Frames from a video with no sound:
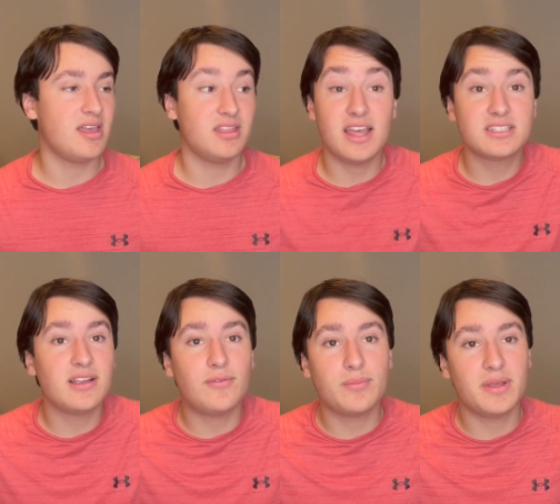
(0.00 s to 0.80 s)
That's
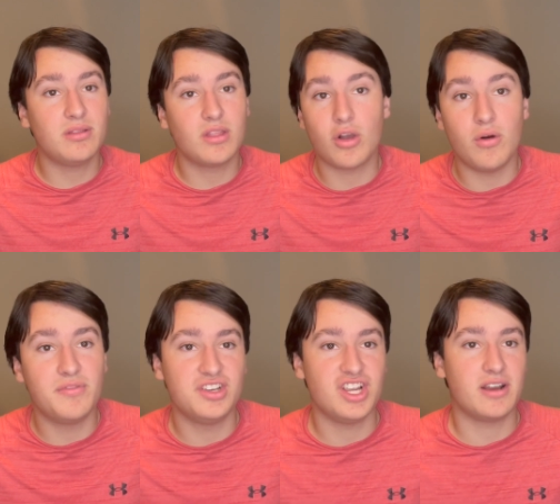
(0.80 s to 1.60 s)
never been the goal of
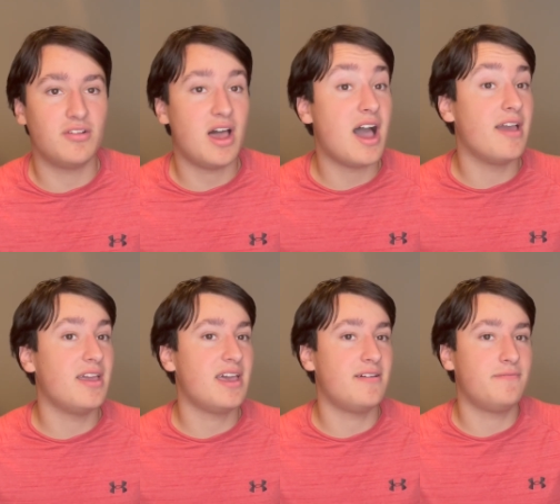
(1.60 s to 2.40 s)
the channel. I
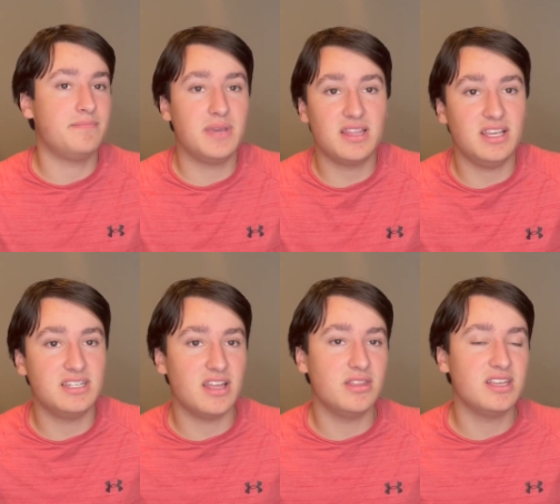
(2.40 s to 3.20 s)
have mainly
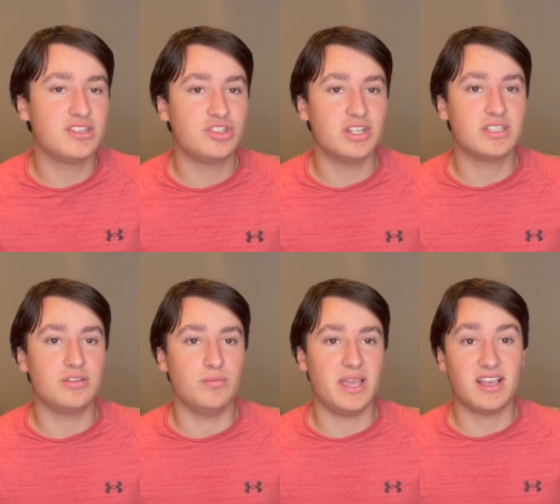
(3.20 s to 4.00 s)
done this just
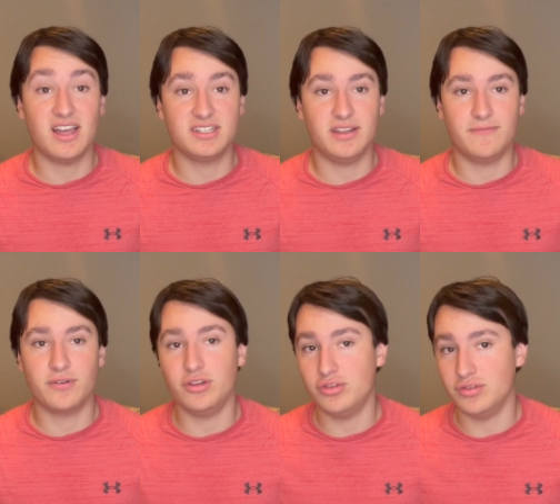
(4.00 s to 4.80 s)
to make content for
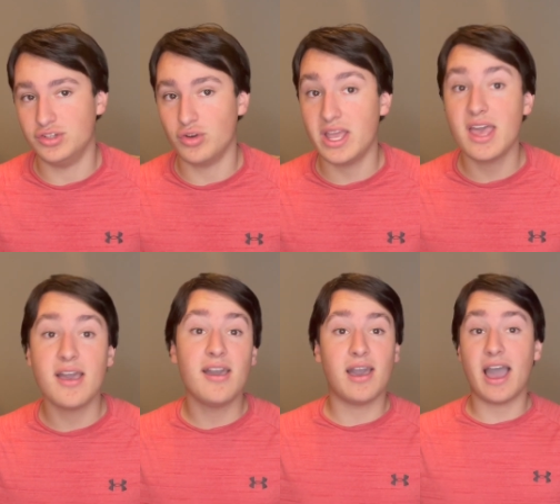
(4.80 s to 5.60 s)
you to enjoy.
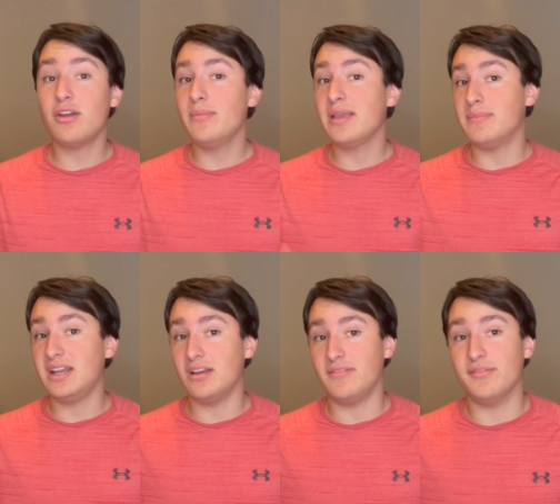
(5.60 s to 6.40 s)
I don't make
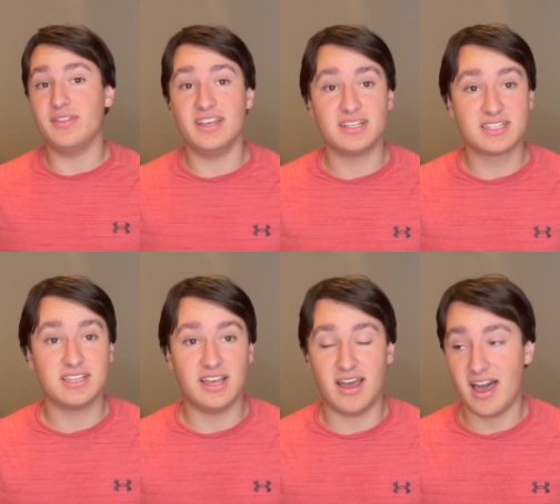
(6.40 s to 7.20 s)
money off of this.
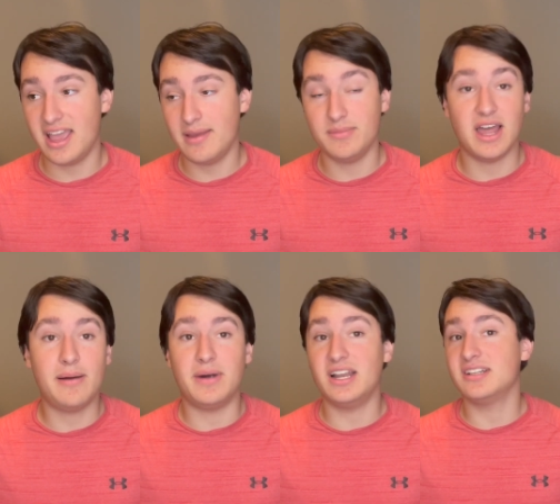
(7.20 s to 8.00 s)
I am
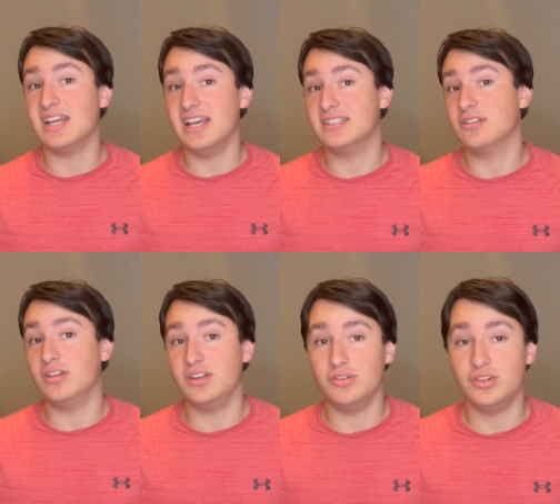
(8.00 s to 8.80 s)
not monetized
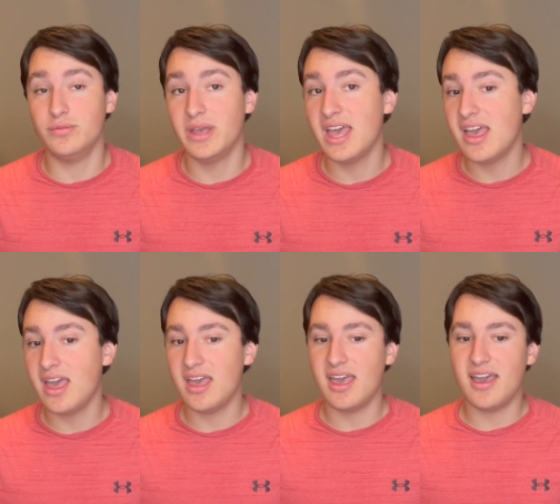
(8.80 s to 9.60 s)
on YouTube.
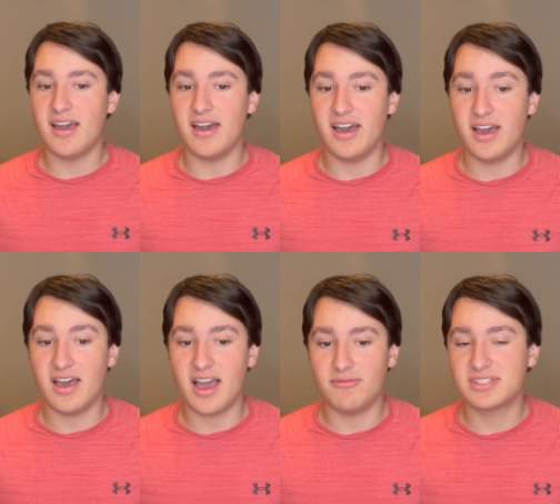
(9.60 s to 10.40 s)
Uh,
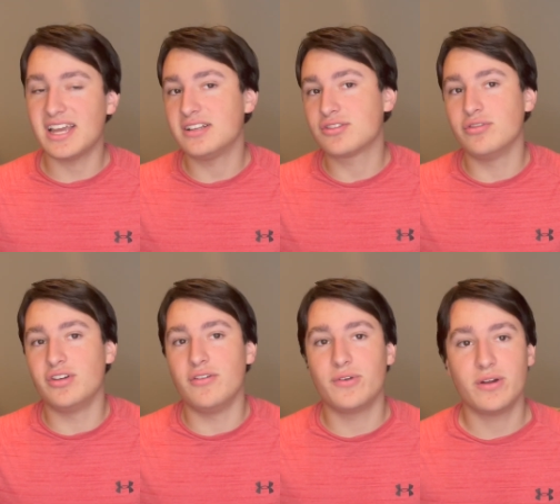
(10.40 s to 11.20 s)
I was kind of screwed
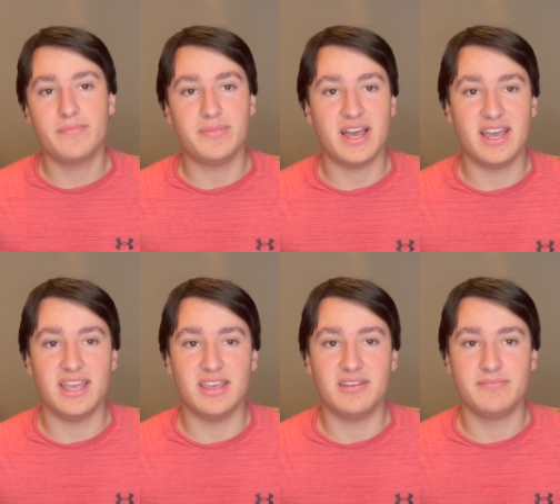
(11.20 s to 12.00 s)
over
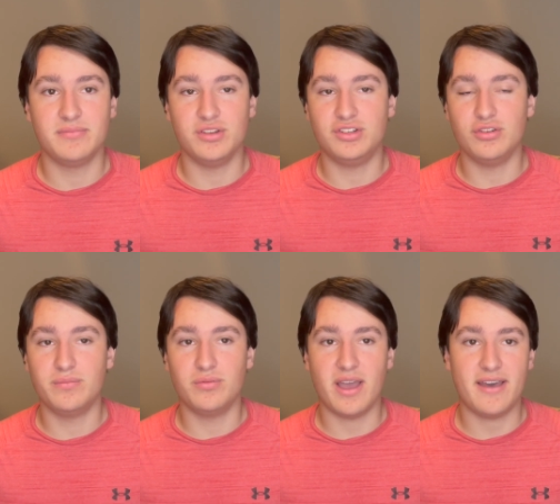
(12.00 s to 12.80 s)
by
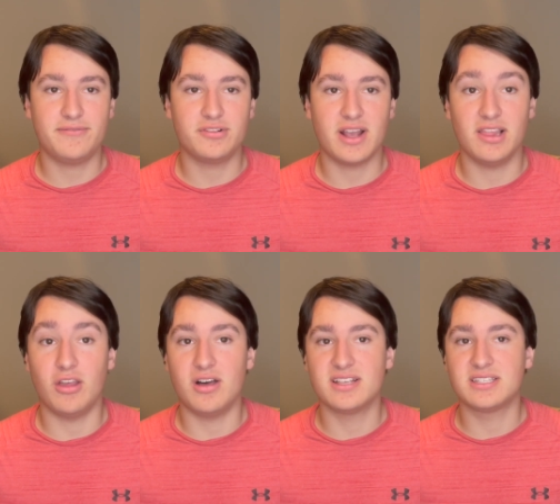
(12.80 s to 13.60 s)
YouTube after I
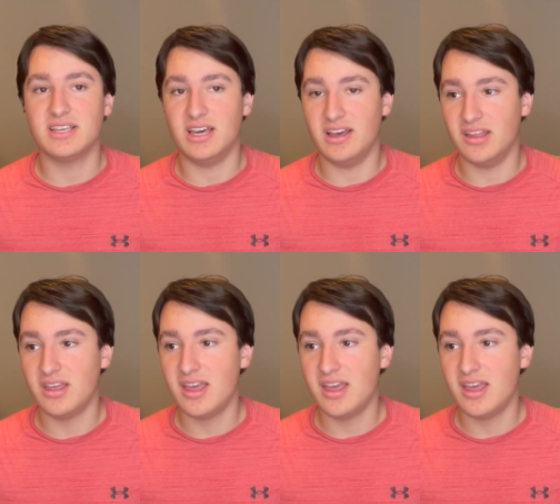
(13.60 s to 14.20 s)
lost uh,